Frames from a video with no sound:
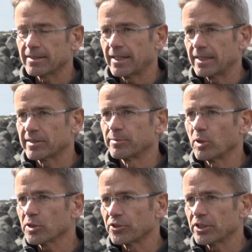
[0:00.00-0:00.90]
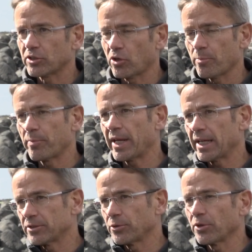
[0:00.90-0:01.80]
a sense, moderate
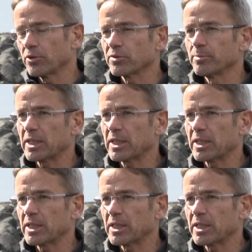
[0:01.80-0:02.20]
compared to those